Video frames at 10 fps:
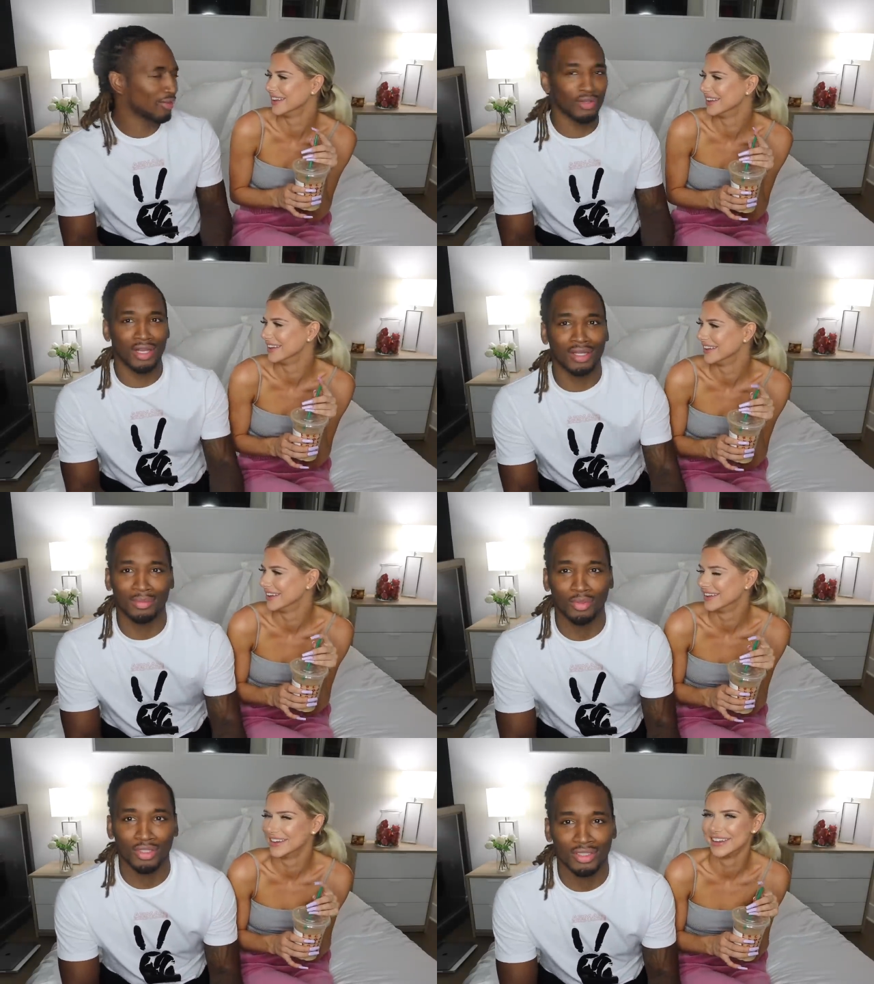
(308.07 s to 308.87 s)
Speaker 1: at three o'clock in
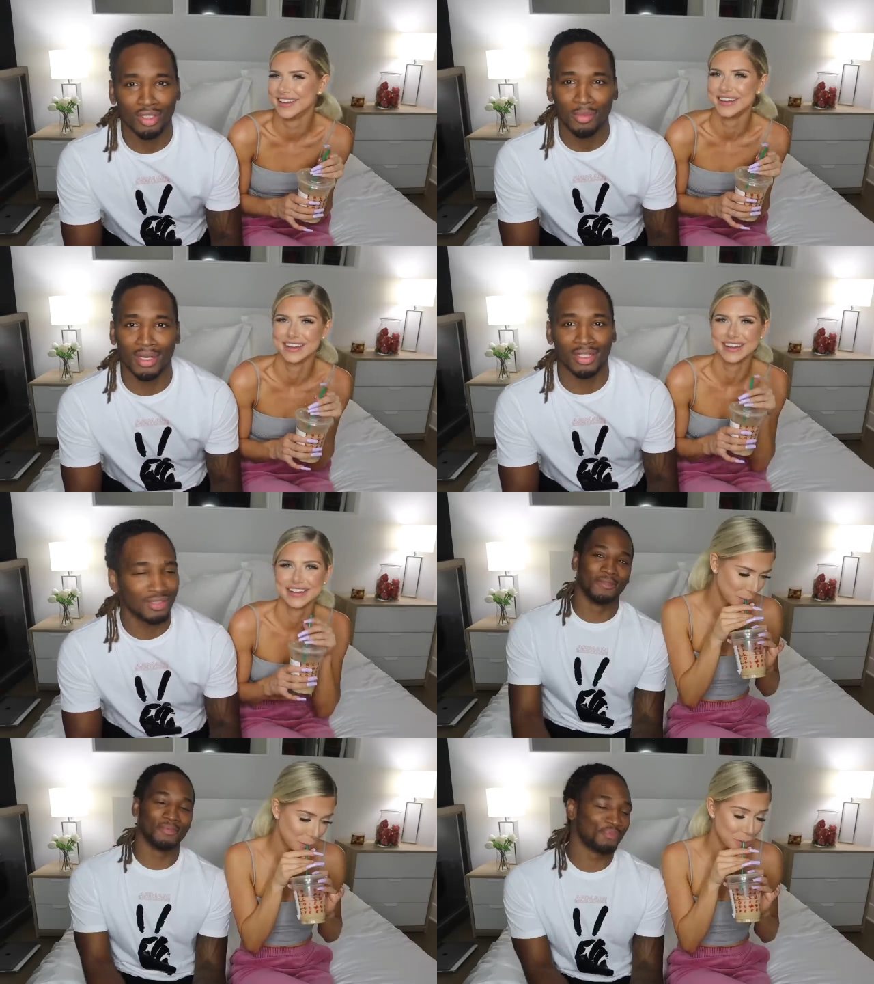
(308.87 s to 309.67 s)
the morning? Nobody.
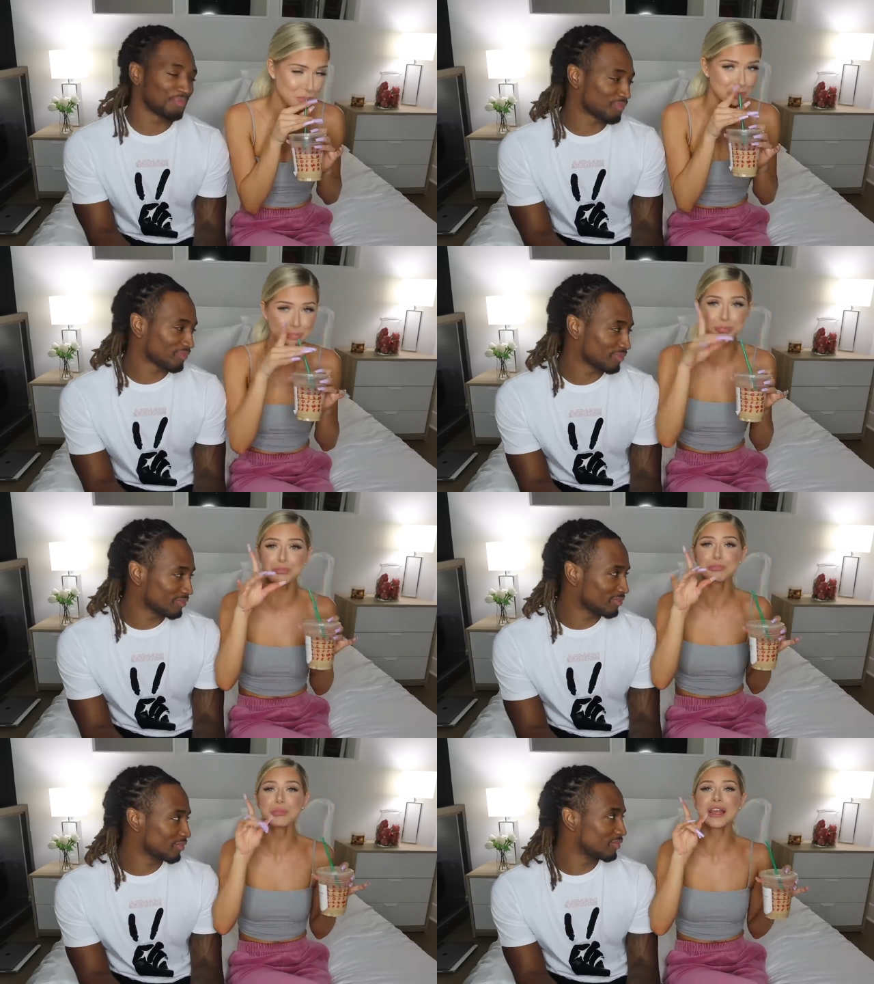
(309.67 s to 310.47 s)

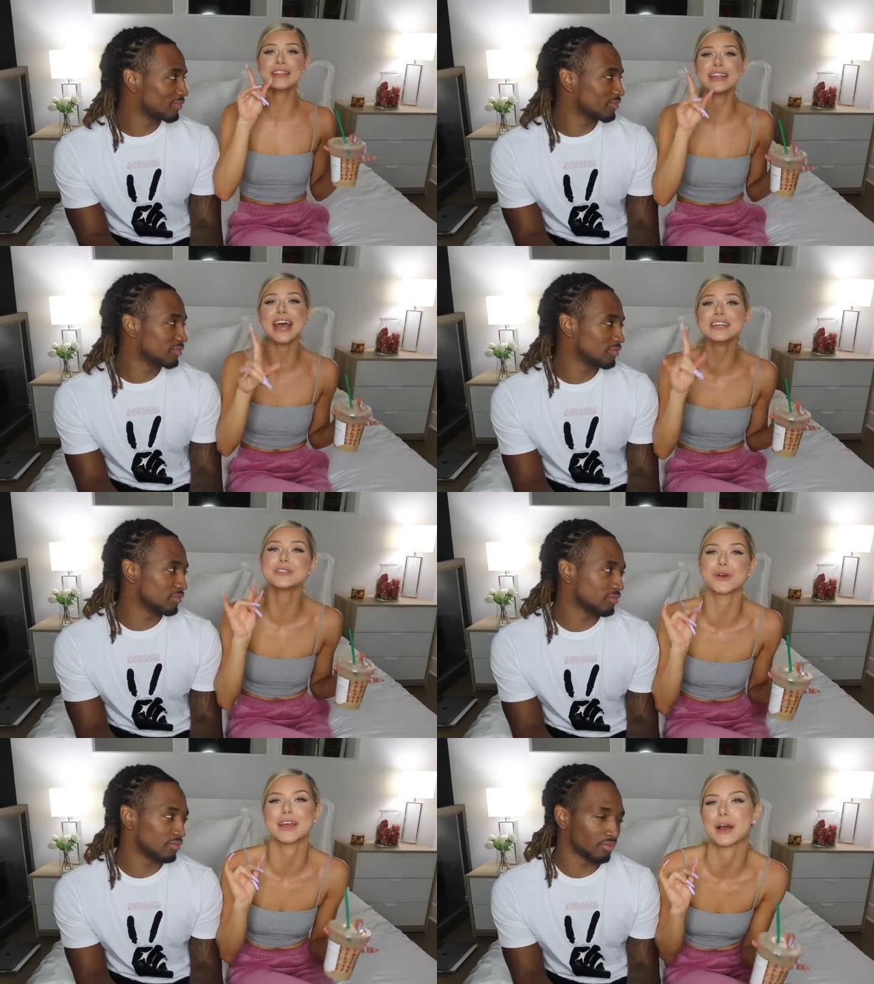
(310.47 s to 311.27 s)
Speaker 2: The next
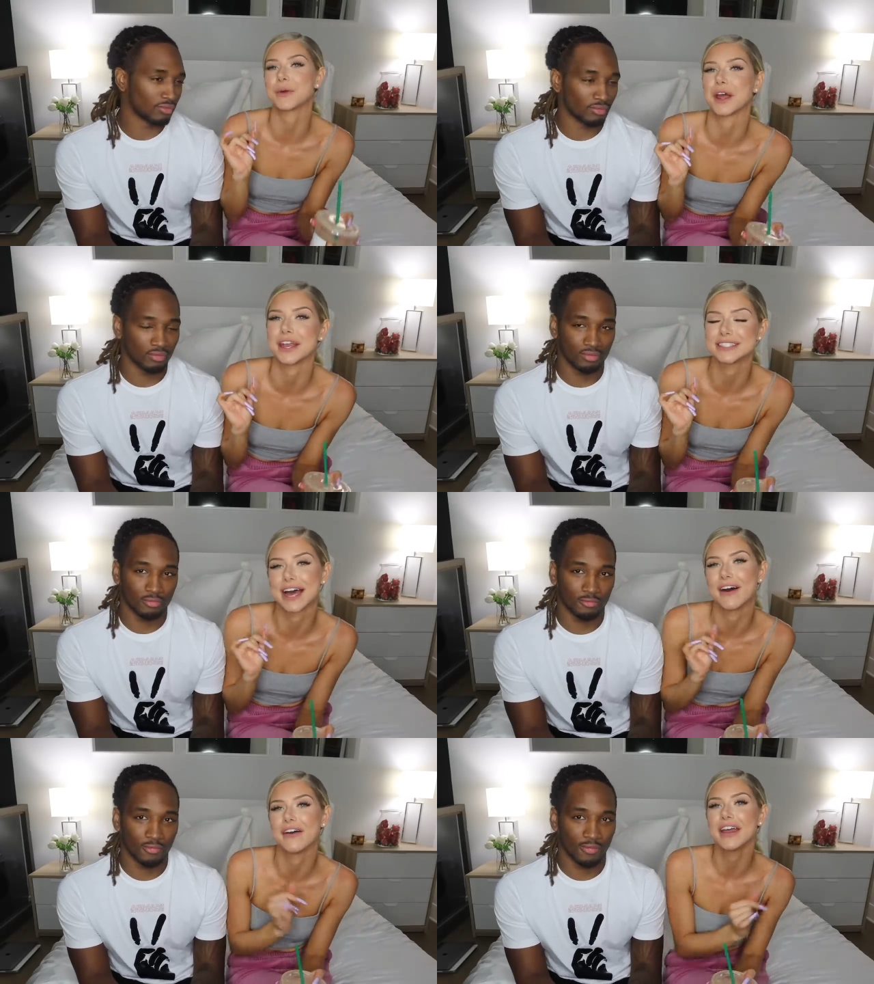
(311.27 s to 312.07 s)
story that we're gonna
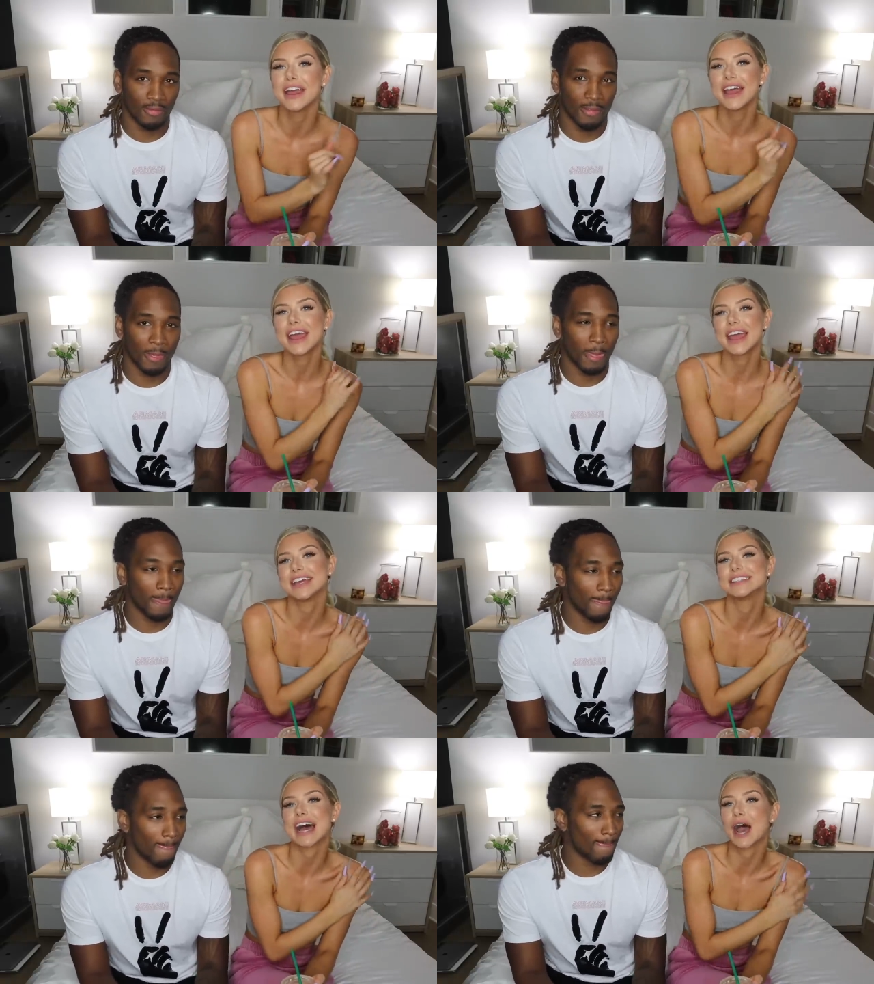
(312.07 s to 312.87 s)
tell
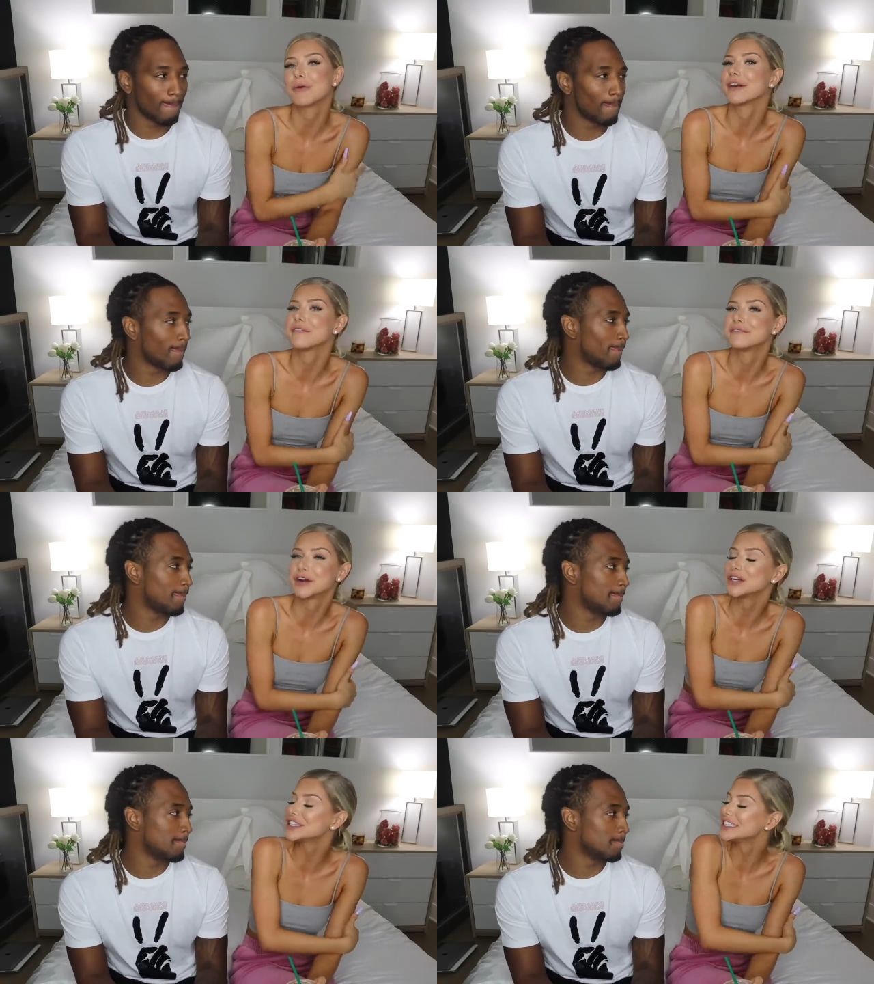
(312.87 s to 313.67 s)
is our
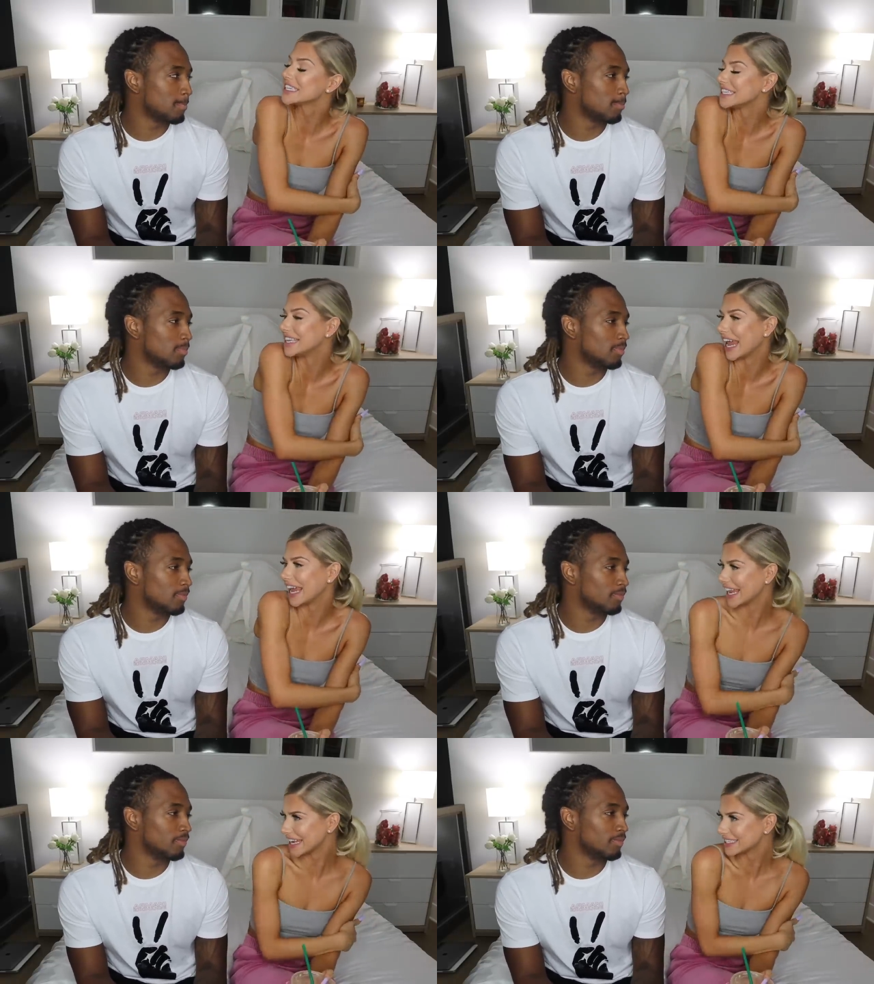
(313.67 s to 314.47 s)
first
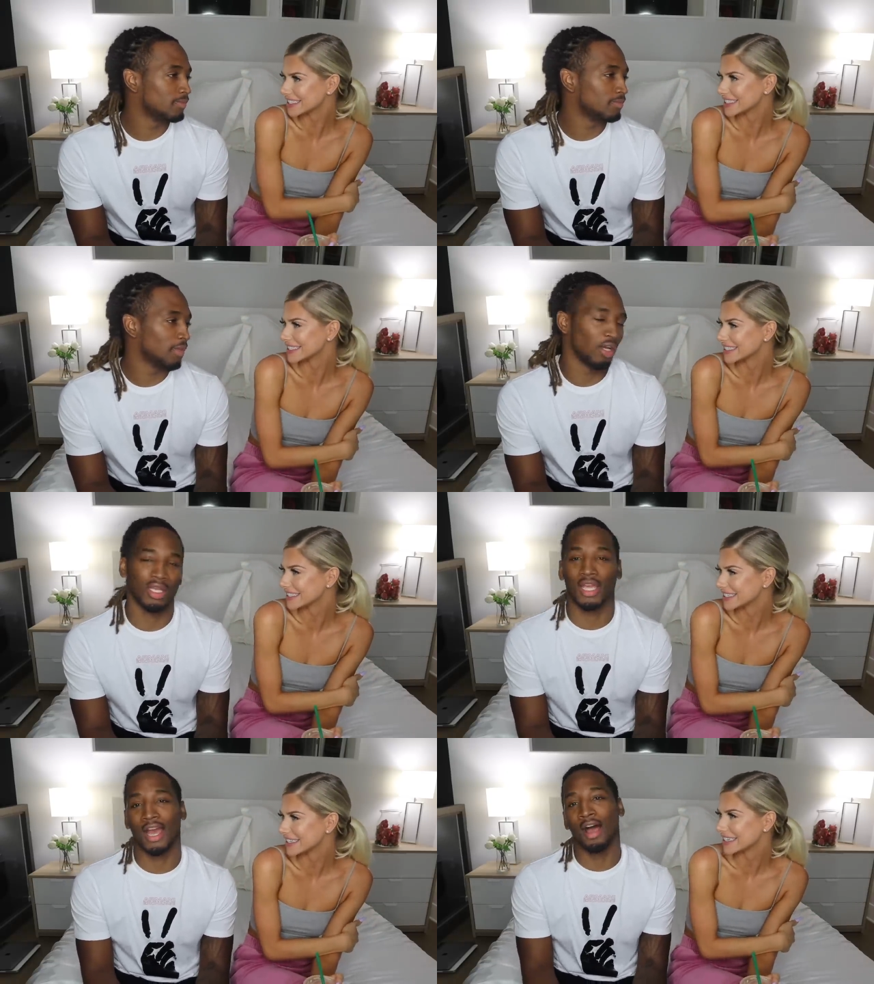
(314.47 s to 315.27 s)
date.
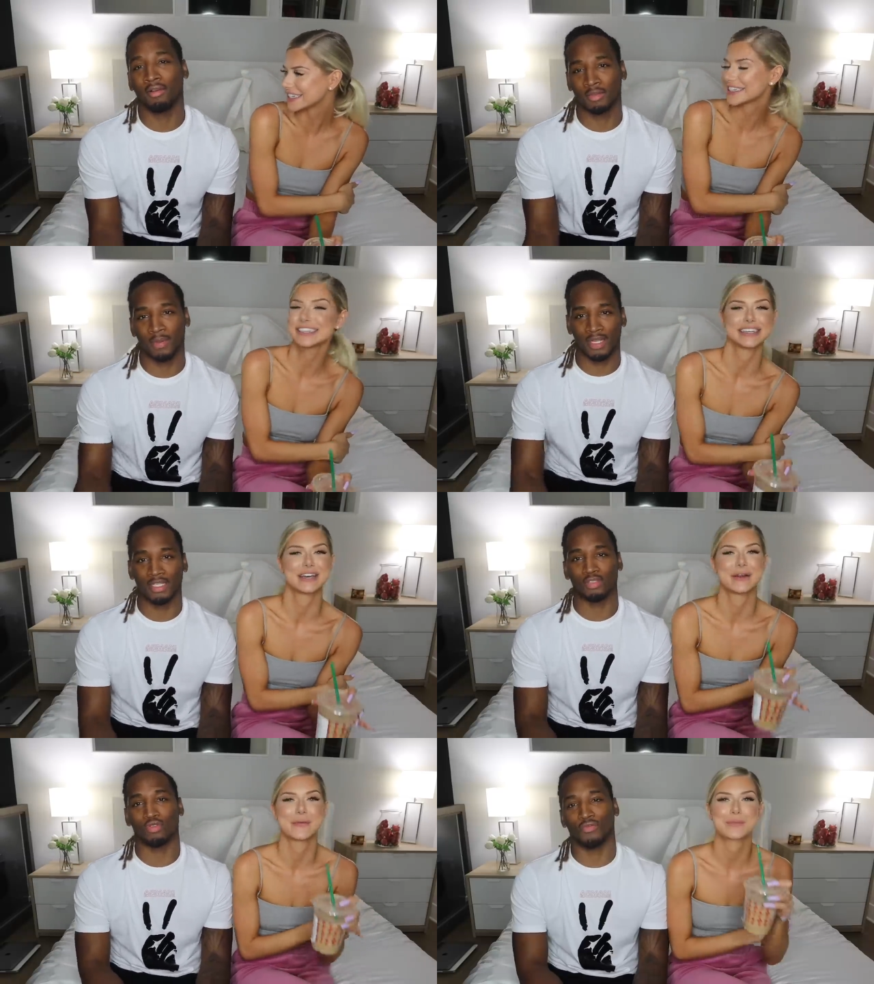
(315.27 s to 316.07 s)
Speaker 1: Okay, I'll
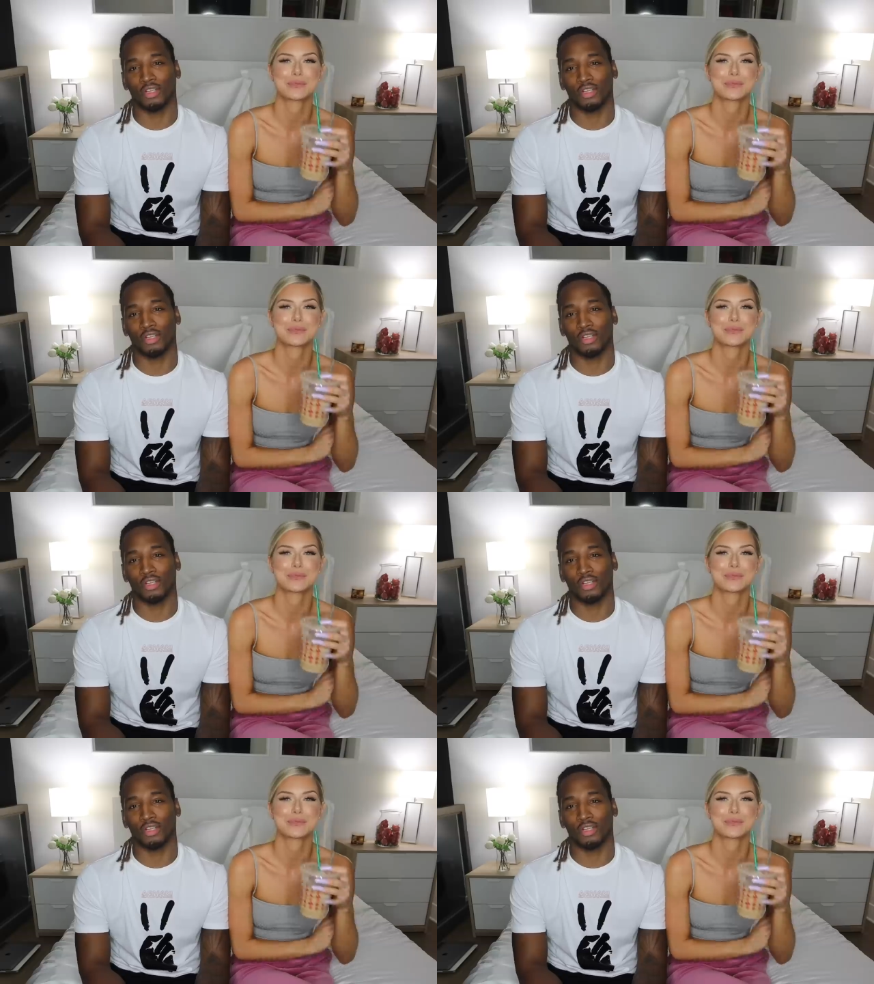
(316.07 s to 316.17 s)
explain this one